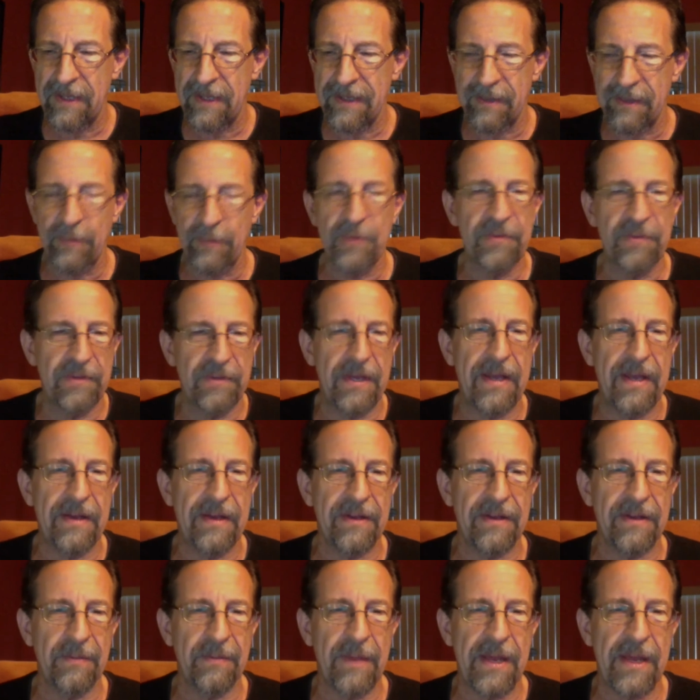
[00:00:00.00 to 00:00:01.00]
it was
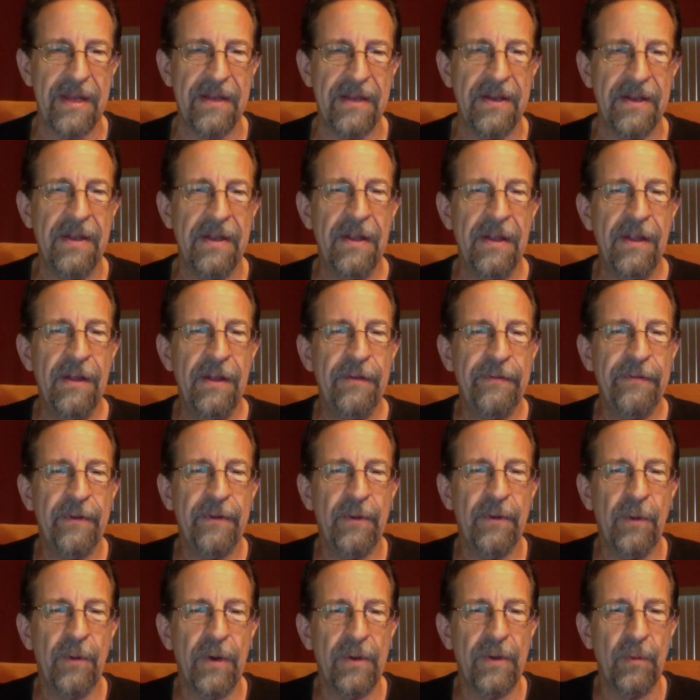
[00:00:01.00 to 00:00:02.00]
tailor-made
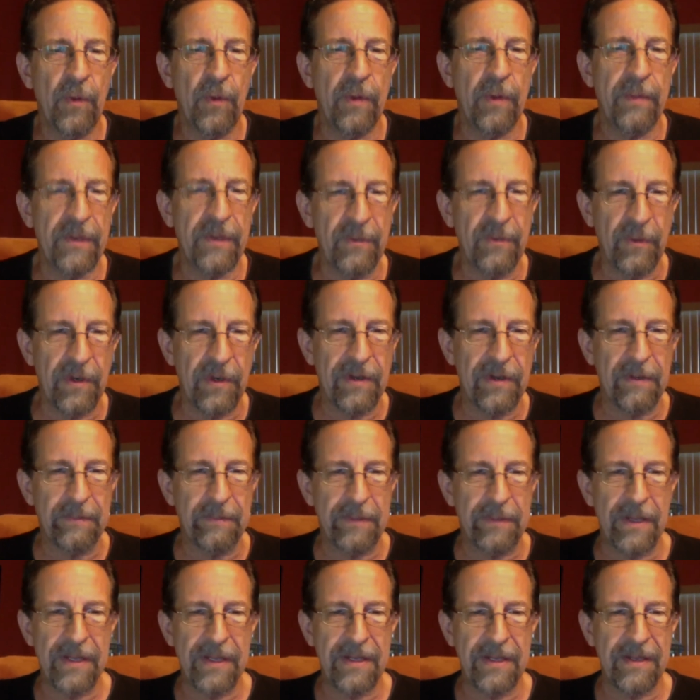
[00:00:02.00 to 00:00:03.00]
for what women were
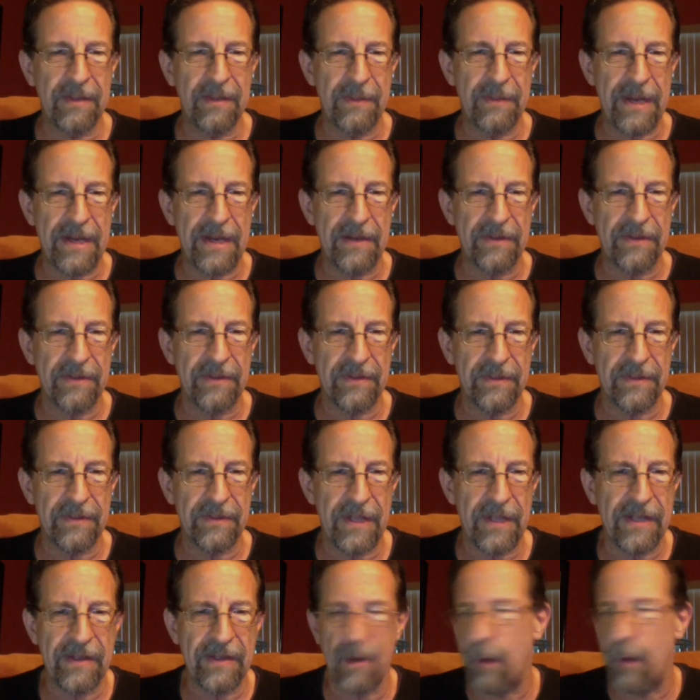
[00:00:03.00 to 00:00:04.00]
complaining about, and
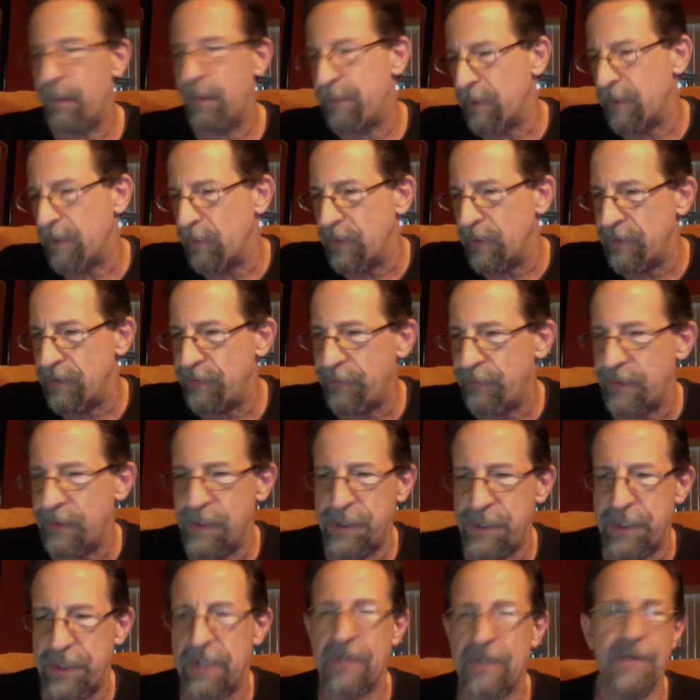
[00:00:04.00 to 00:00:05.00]
like Oprah Winfrey
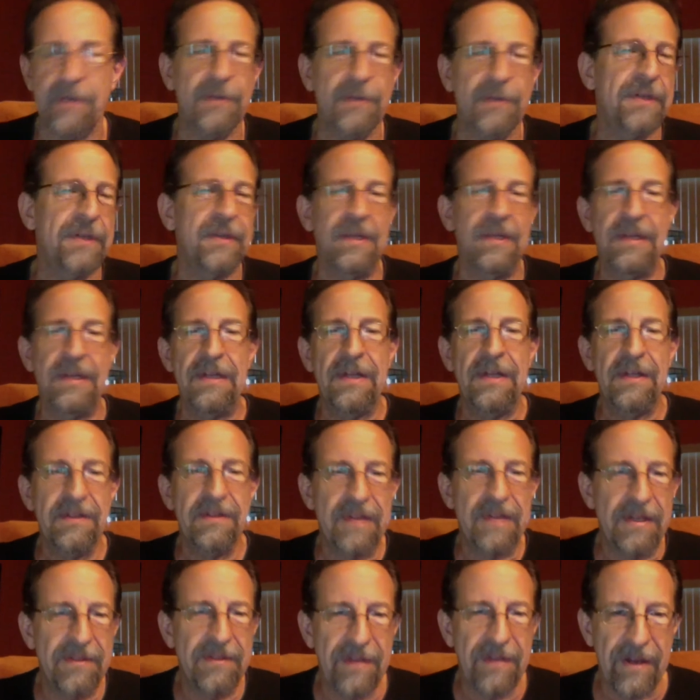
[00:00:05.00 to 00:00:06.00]
Show and
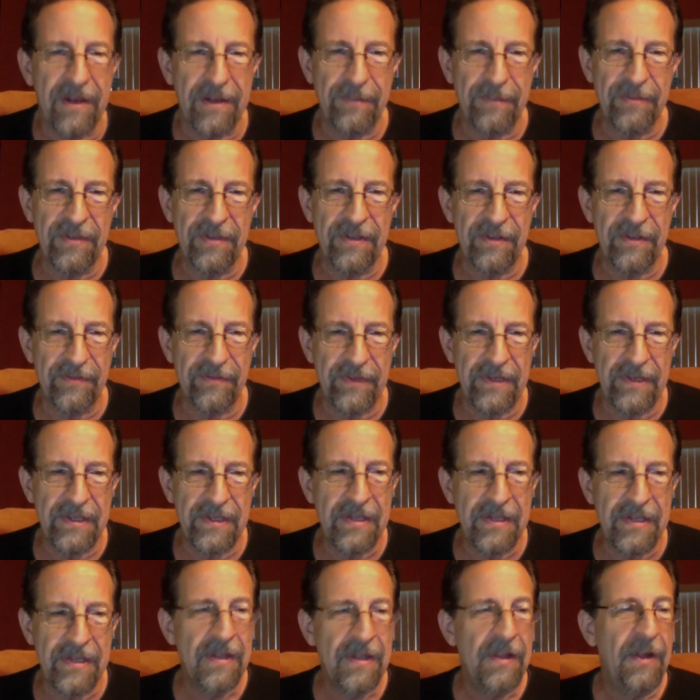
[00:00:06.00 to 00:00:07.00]
daytime
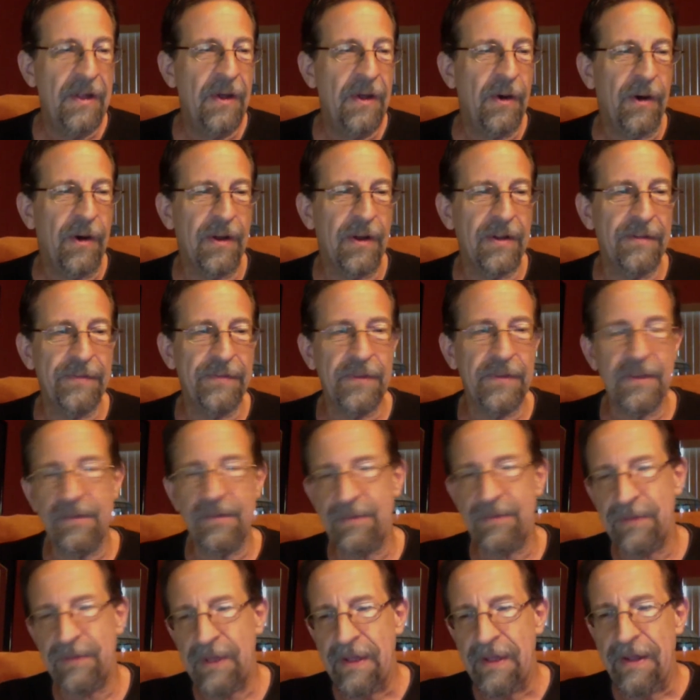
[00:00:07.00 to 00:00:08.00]
TV, all of
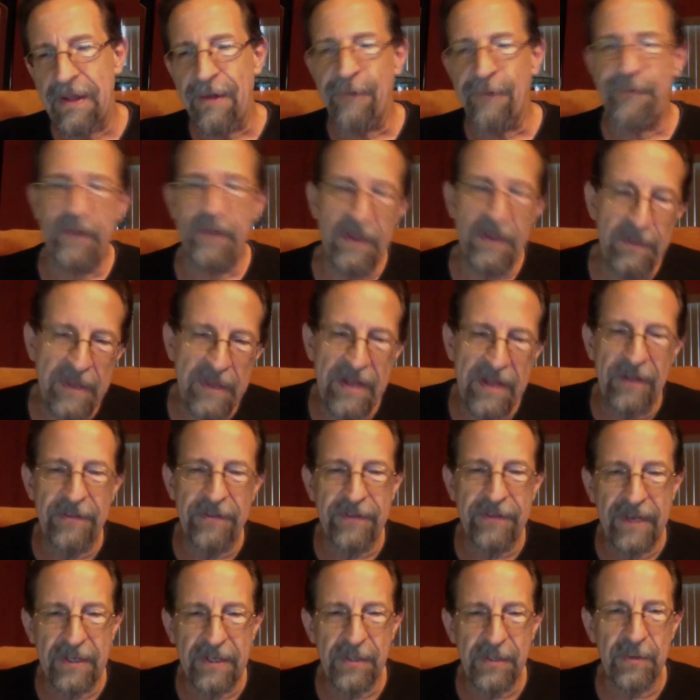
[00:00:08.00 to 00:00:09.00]
this female
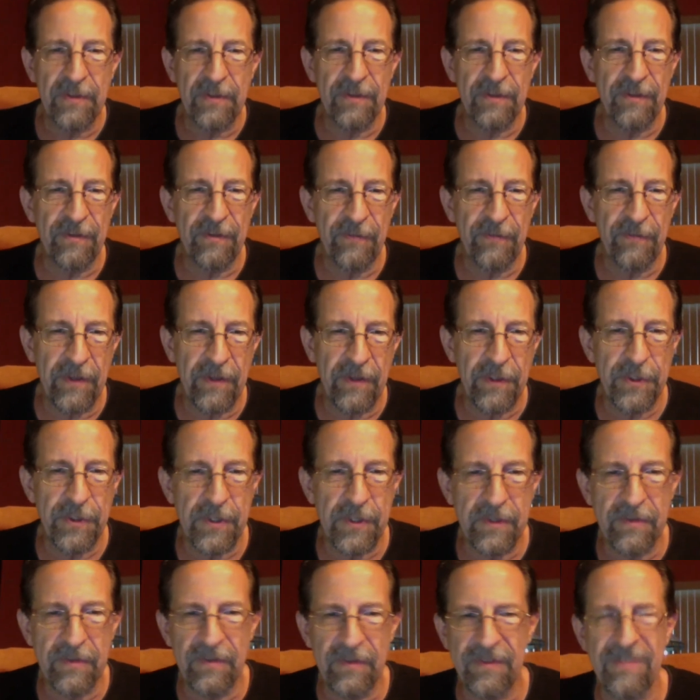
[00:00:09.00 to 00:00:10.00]
sexual
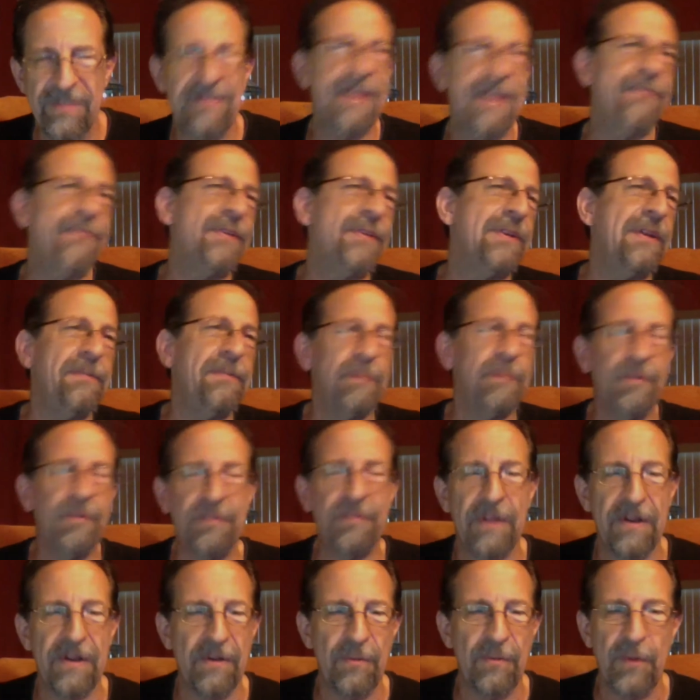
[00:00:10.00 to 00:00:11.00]
dysfunction.
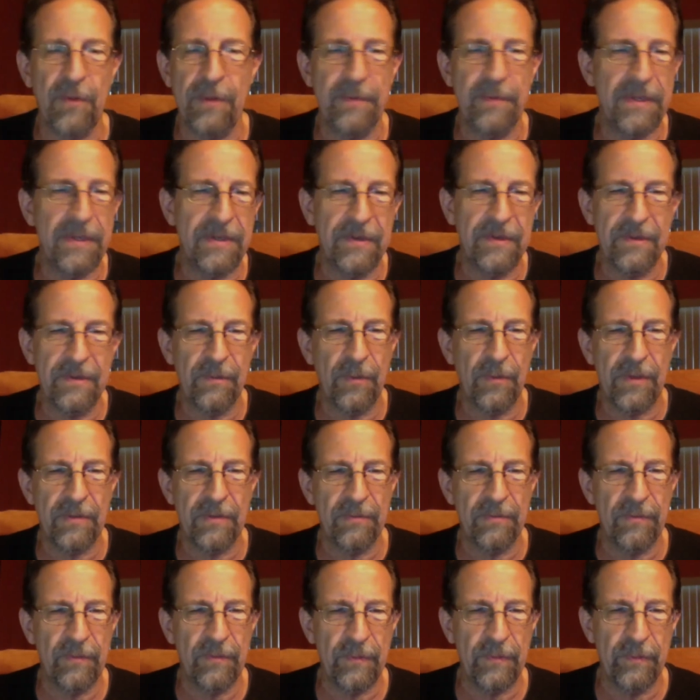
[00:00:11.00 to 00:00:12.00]
70% of women in
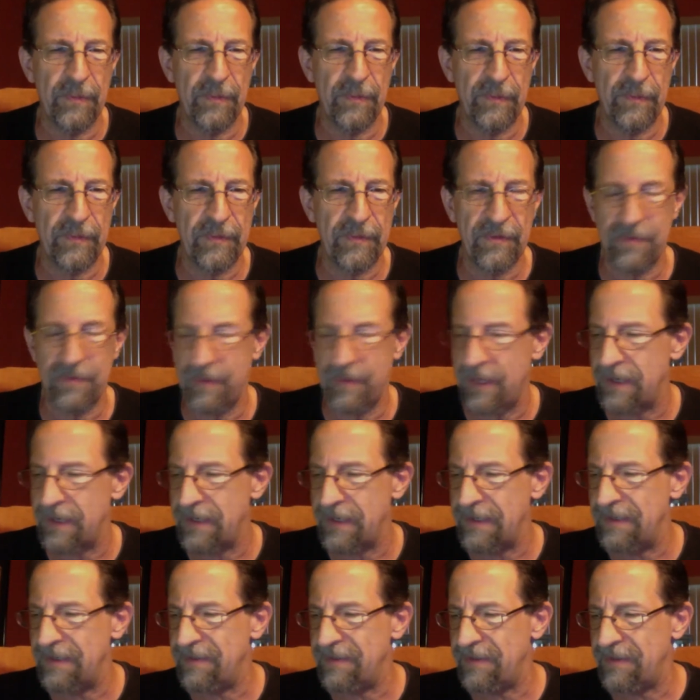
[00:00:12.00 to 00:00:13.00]
one
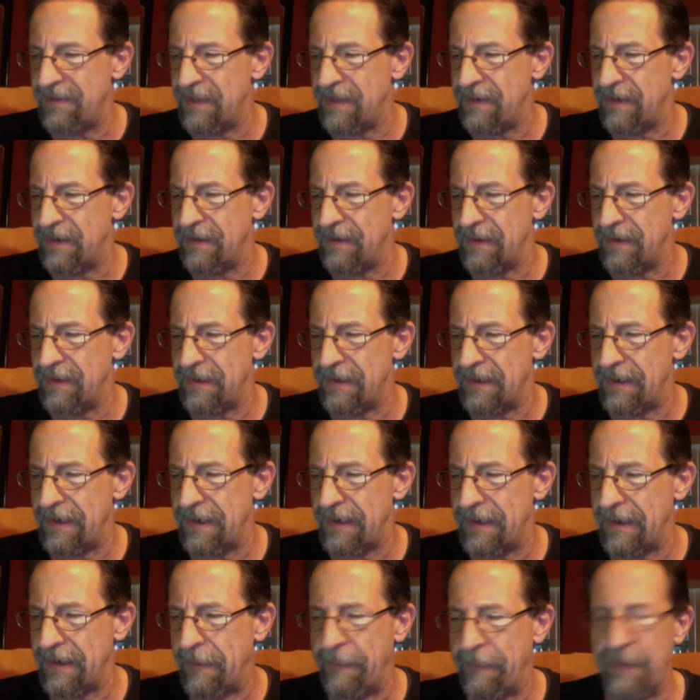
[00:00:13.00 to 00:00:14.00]
study said
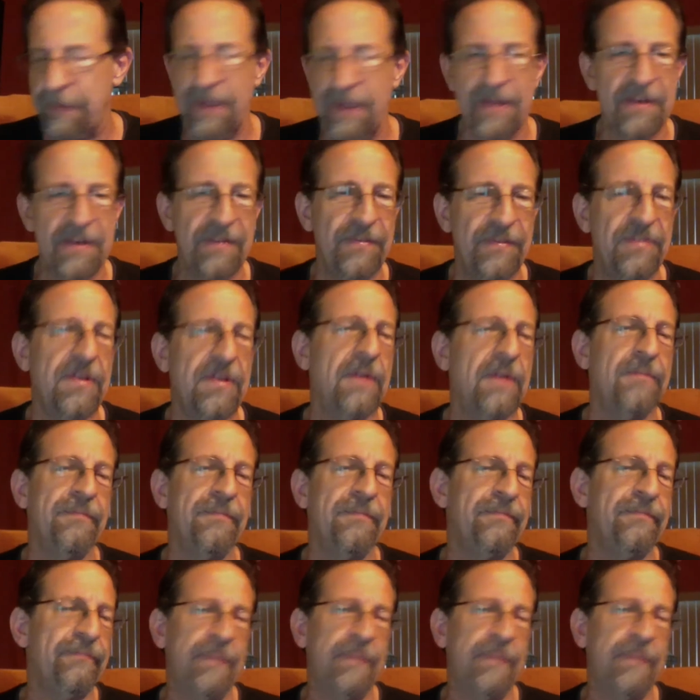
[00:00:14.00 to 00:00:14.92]
they complained of some